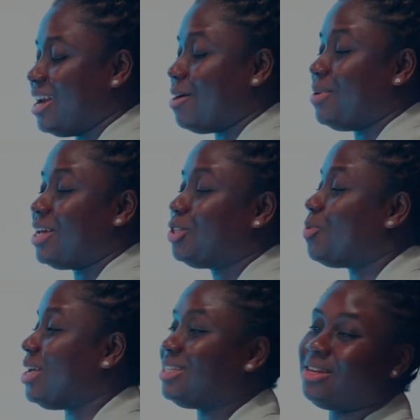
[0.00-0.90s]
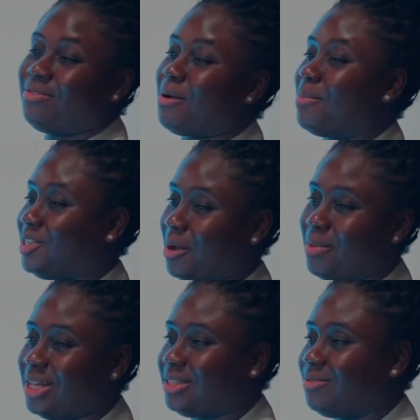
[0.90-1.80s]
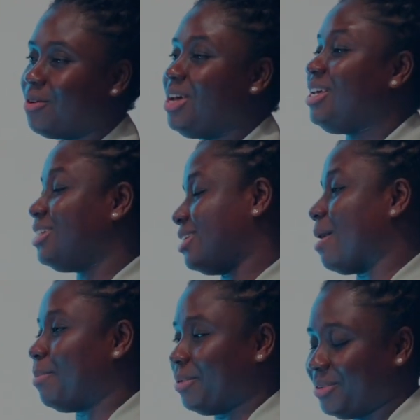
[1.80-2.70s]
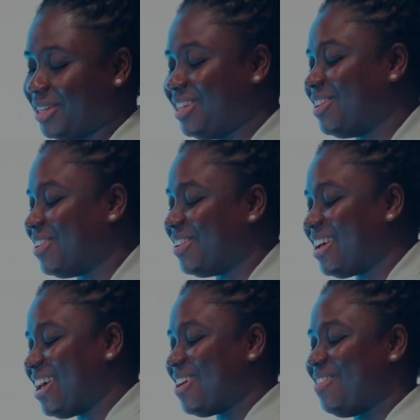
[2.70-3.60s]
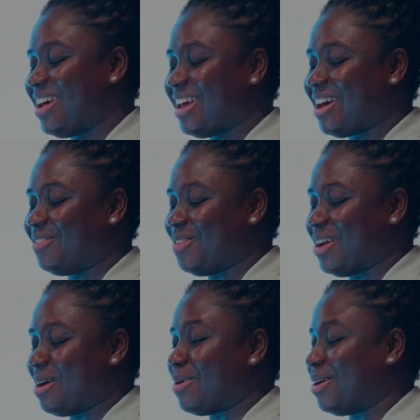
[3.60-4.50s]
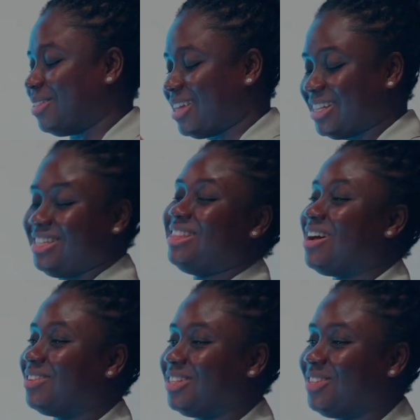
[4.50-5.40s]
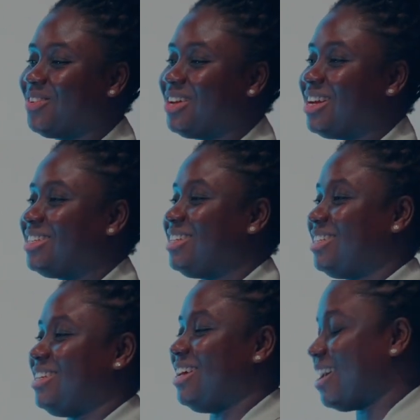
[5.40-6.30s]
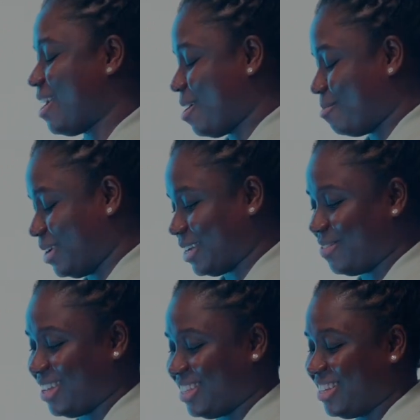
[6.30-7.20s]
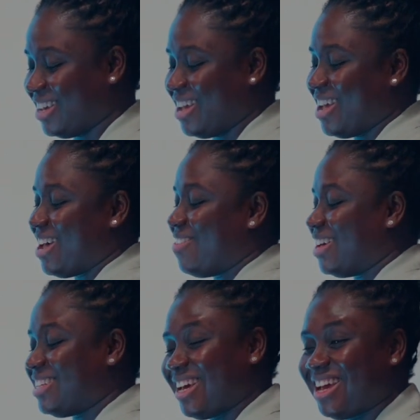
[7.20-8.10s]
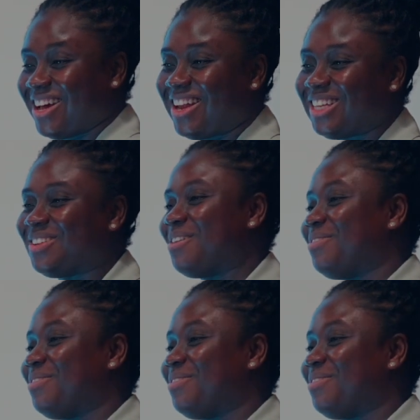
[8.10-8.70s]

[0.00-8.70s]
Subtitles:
Now we did 20 different measurements for each sample, so we ended up doing about 13,260 measurements. And once again, I want to